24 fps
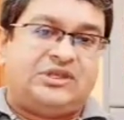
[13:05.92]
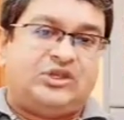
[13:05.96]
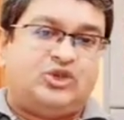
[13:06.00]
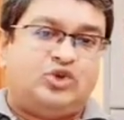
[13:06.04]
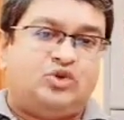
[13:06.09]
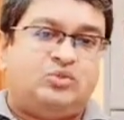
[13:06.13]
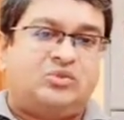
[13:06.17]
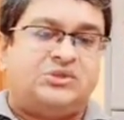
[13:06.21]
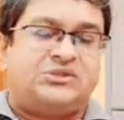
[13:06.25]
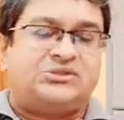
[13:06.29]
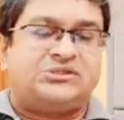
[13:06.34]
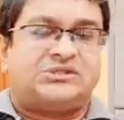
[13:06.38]

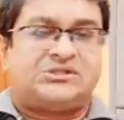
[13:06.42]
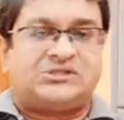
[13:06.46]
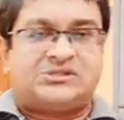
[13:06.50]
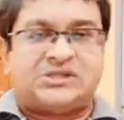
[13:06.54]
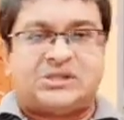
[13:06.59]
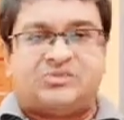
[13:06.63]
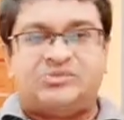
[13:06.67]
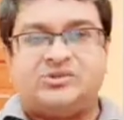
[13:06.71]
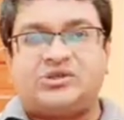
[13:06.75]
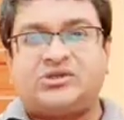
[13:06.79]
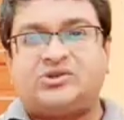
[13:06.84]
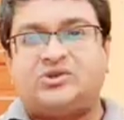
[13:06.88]
humans are
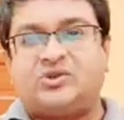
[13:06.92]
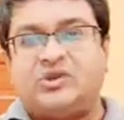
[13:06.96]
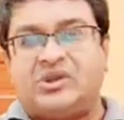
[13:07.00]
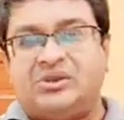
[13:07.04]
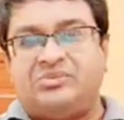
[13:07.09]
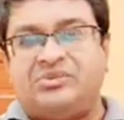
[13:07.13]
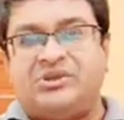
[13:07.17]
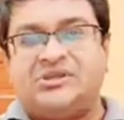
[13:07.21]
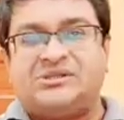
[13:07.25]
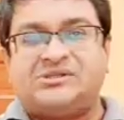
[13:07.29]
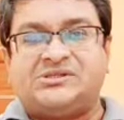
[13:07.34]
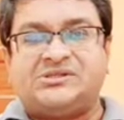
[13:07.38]
subject to
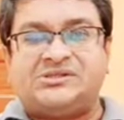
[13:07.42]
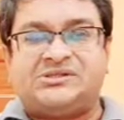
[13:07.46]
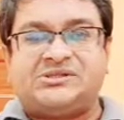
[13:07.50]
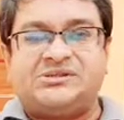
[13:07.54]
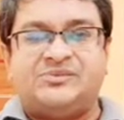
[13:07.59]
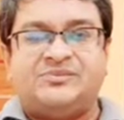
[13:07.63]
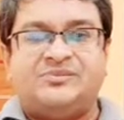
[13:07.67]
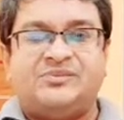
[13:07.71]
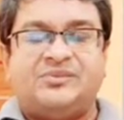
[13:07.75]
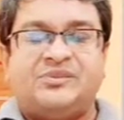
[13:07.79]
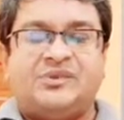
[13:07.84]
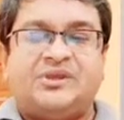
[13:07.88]
limits,
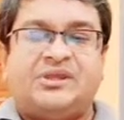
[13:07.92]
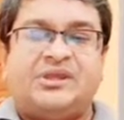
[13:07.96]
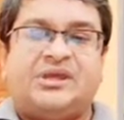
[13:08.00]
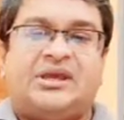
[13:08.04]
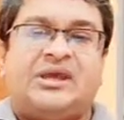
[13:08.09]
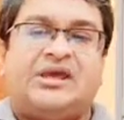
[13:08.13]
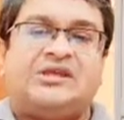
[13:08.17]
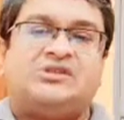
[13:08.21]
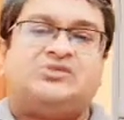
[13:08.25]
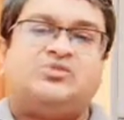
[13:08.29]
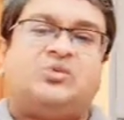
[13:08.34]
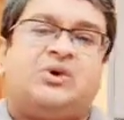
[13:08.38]

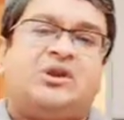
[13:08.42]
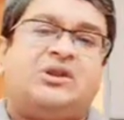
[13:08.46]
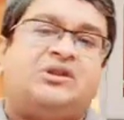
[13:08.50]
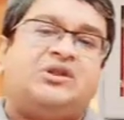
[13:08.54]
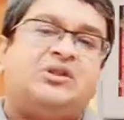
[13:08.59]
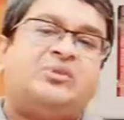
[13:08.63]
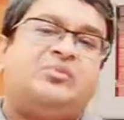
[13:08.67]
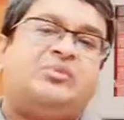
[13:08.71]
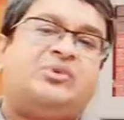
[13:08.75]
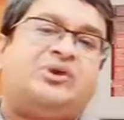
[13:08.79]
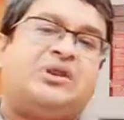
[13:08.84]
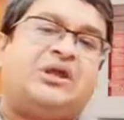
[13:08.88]
as
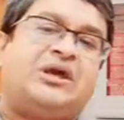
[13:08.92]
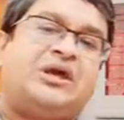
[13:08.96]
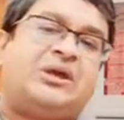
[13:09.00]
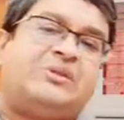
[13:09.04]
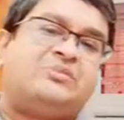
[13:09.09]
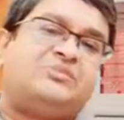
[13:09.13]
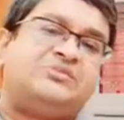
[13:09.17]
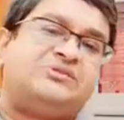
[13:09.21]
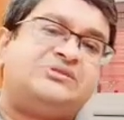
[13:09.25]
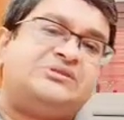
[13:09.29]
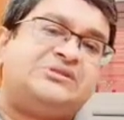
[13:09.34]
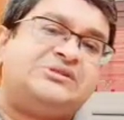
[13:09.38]
Walton
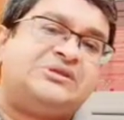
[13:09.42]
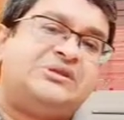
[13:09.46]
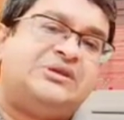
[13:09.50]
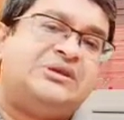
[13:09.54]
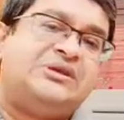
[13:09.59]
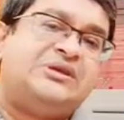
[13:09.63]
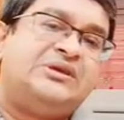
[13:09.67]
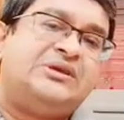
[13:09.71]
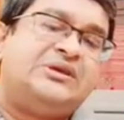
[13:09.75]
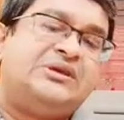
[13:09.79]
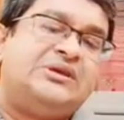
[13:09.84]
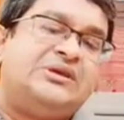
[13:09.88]
perhaps
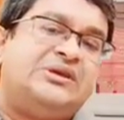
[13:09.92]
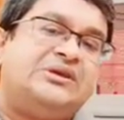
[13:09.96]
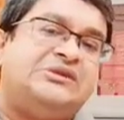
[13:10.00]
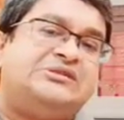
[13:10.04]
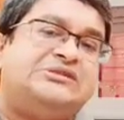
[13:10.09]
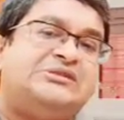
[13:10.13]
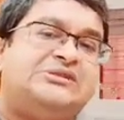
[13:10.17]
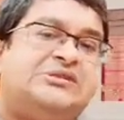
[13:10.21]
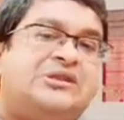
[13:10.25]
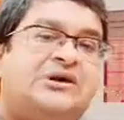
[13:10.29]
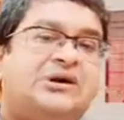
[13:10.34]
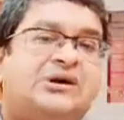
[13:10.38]

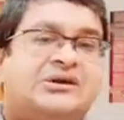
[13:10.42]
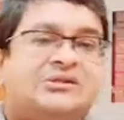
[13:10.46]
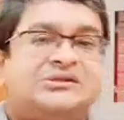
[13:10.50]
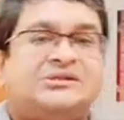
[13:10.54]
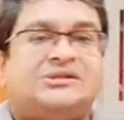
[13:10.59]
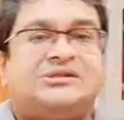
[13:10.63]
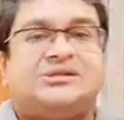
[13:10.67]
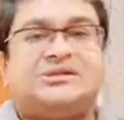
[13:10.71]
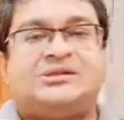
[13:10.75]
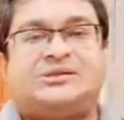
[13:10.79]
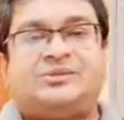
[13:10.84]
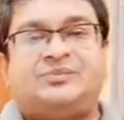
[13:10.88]
is in the
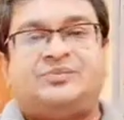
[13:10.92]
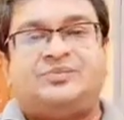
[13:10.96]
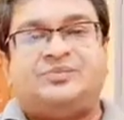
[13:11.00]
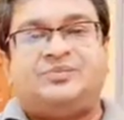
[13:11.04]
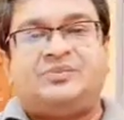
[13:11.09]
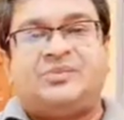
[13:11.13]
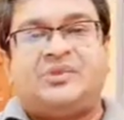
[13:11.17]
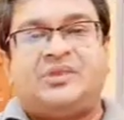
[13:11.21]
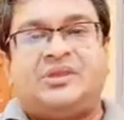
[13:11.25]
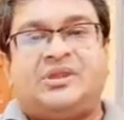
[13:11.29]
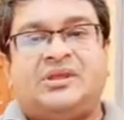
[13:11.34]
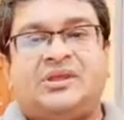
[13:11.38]

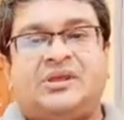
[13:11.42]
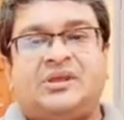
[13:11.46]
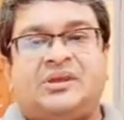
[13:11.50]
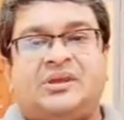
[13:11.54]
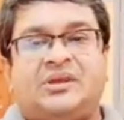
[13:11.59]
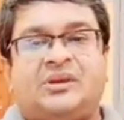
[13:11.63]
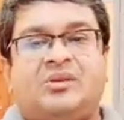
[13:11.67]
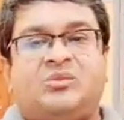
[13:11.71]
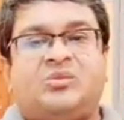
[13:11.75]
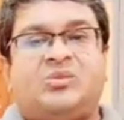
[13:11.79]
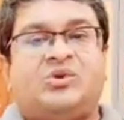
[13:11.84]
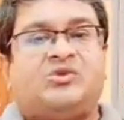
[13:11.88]

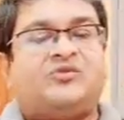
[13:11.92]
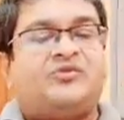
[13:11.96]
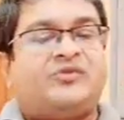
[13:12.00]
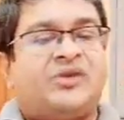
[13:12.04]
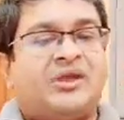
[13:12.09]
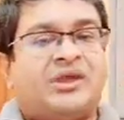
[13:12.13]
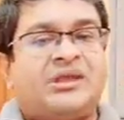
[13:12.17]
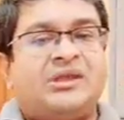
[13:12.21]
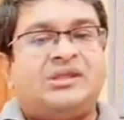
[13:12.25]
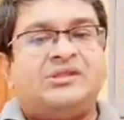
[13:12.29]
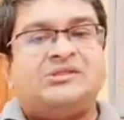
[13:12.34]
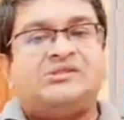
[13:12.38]
But
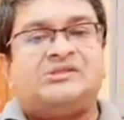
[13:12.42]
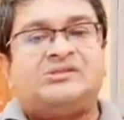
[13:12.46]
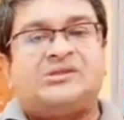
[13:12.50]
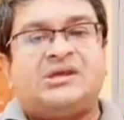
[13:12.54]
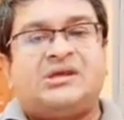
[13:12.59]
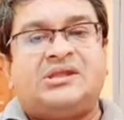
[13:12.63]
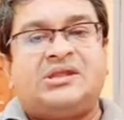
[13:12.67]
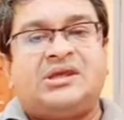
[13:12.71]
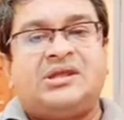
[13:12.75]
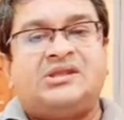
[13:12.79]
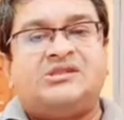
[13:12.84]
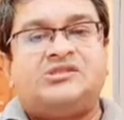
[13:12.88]

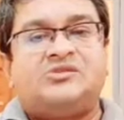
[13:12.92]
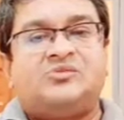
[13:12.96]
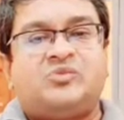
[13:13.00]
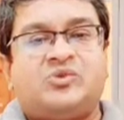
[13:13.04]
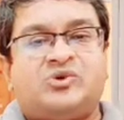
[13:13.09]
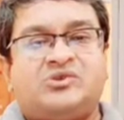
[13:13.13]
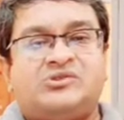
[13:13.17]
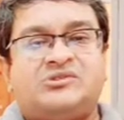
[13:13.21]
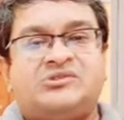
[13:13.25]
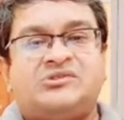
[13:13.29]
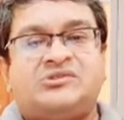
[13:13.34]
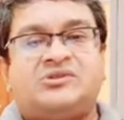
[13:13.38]
Frankenstein and his
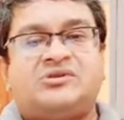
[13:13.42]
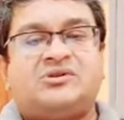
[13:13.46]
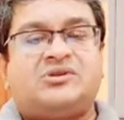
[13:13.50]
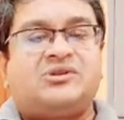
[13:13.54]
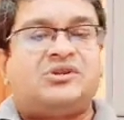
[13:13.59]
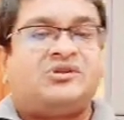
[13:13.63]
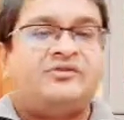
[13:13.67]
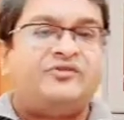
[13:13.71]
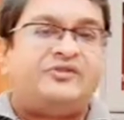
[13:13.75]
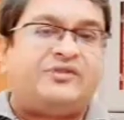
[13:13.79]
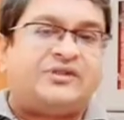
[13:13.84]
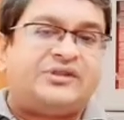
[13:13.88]
monster are
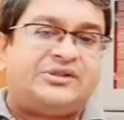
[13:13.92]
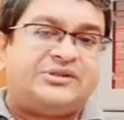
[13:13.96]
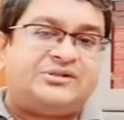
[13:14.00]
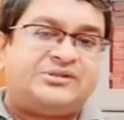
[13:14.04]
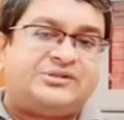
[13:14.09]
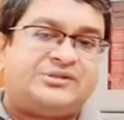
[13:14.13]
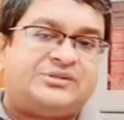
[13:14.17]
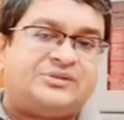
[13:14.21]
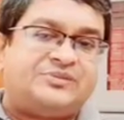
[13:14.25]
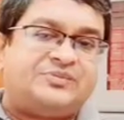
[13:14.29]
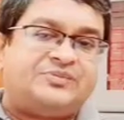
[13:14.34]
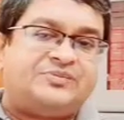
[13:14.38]

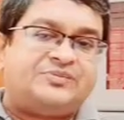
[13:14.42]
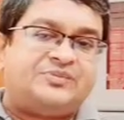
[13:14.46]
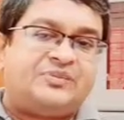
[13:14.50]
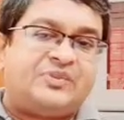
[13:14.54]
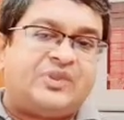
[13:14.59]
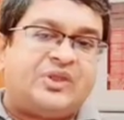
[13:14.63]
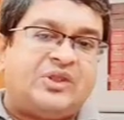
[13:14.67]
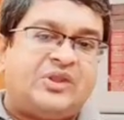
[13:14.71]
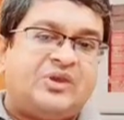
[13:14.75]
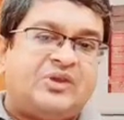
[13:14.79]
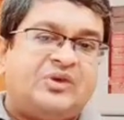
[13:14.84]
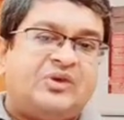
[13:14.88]
different,
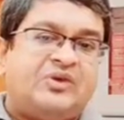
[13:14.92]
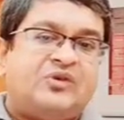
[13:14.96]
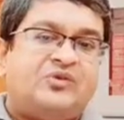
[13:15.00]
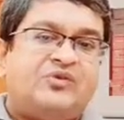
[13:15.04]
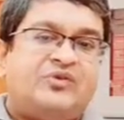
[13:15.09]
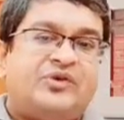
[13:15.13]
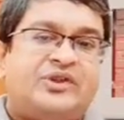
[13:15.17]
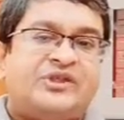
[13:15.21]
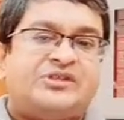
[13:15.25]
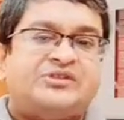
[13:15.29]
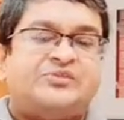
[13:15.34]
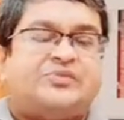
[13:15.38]

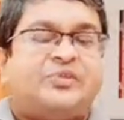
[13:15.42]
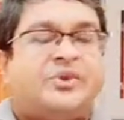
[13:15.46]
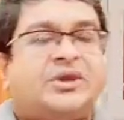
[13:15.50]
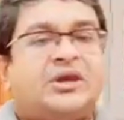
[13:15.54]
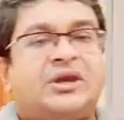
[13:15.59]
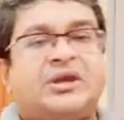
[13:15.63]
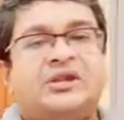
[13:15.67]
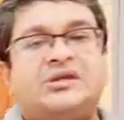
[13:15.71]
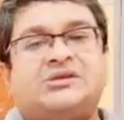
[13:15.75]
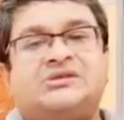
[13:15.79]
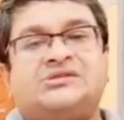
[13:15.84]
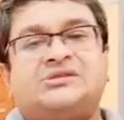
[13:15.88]
whereas
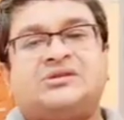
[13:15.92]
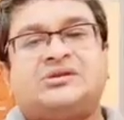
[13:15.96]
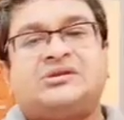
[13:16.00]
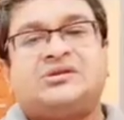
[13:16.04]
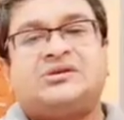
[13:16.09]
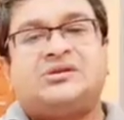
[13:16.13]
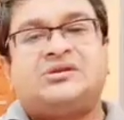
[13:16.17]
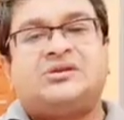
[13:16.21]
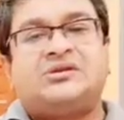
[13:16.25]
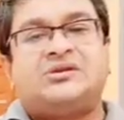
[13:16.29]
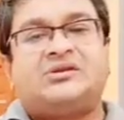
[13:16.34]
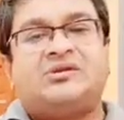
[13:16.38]
picaresque
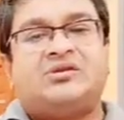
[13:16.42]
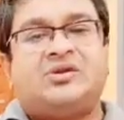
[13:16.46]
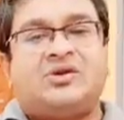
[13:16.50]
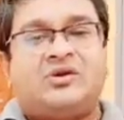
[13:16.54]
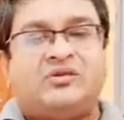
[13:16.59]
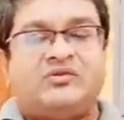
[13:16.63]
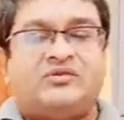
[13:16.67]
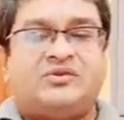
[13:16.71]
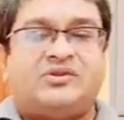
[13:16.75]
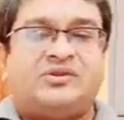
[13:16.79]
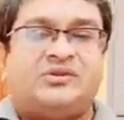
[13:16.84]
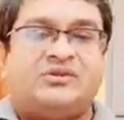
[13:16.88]

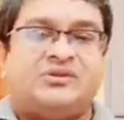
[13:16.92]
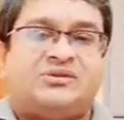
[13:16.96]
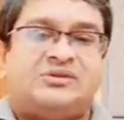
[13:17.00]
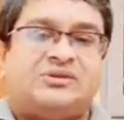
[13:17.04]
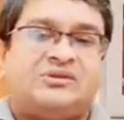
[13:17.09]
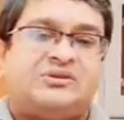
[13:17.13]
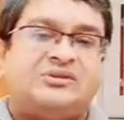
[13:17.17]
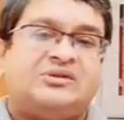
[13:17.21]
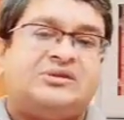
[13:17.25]
novel,